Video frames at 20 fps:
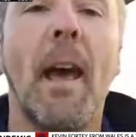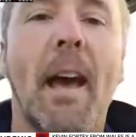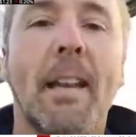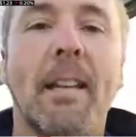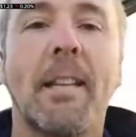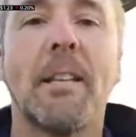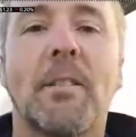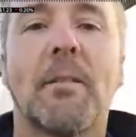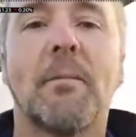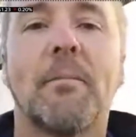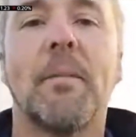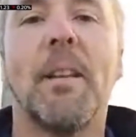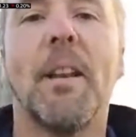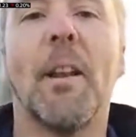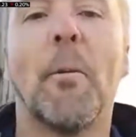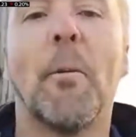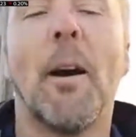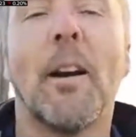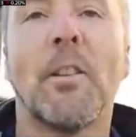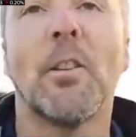And,
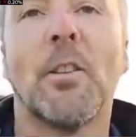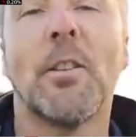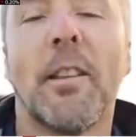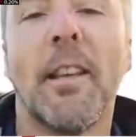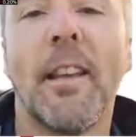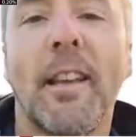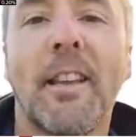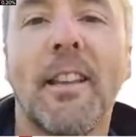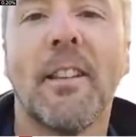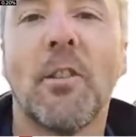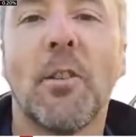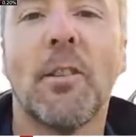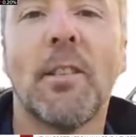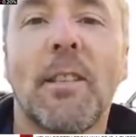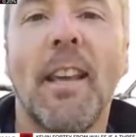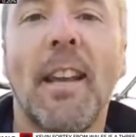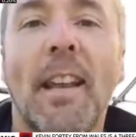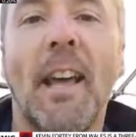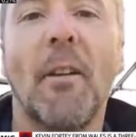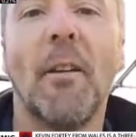I just think
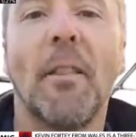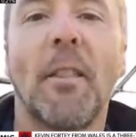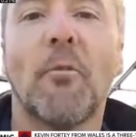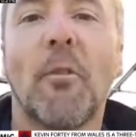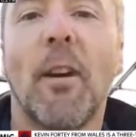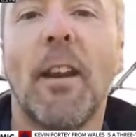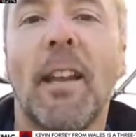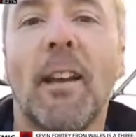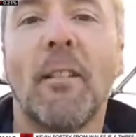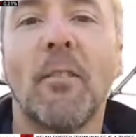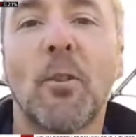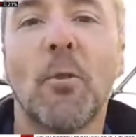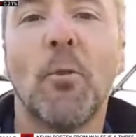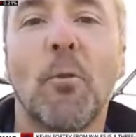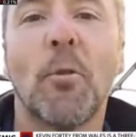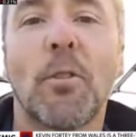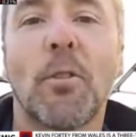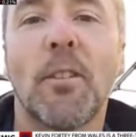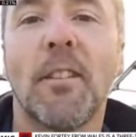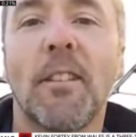just get out in the great
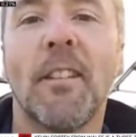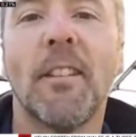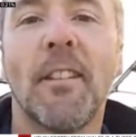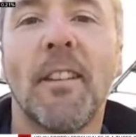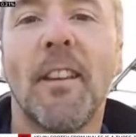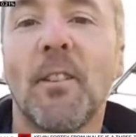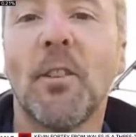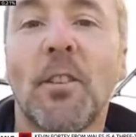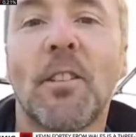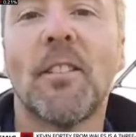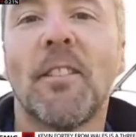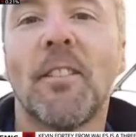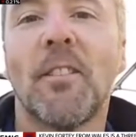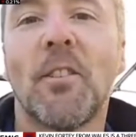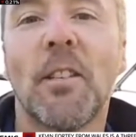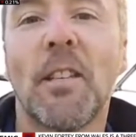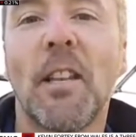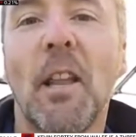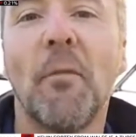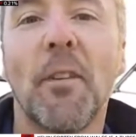outdoors and
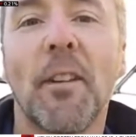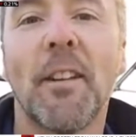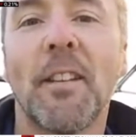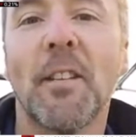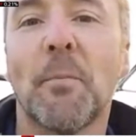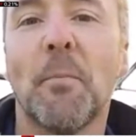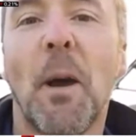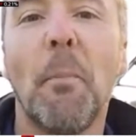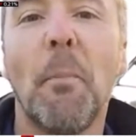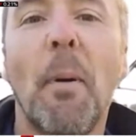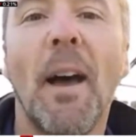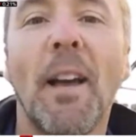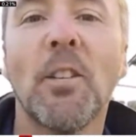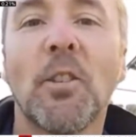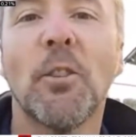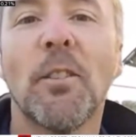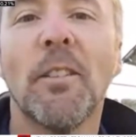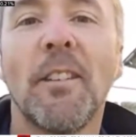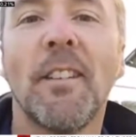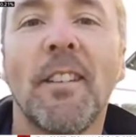just love it. It's my
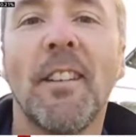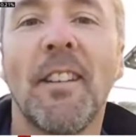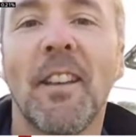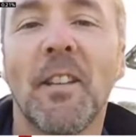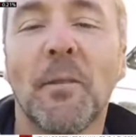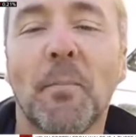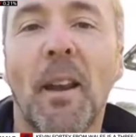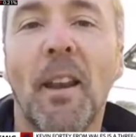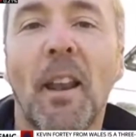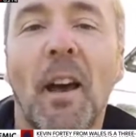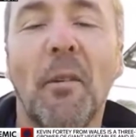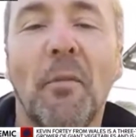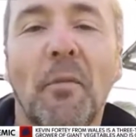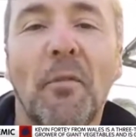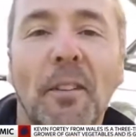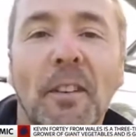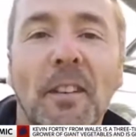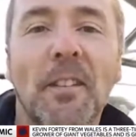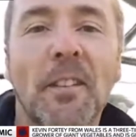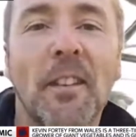passion. It's my life.
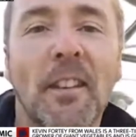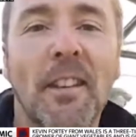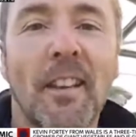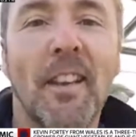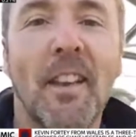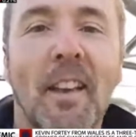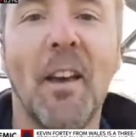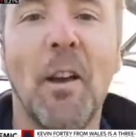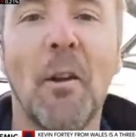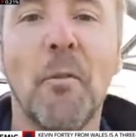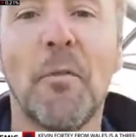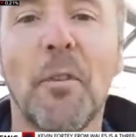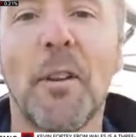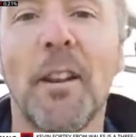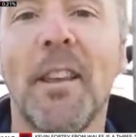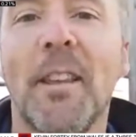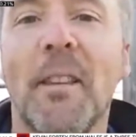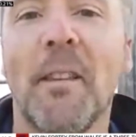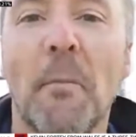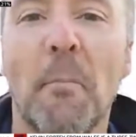And hopefully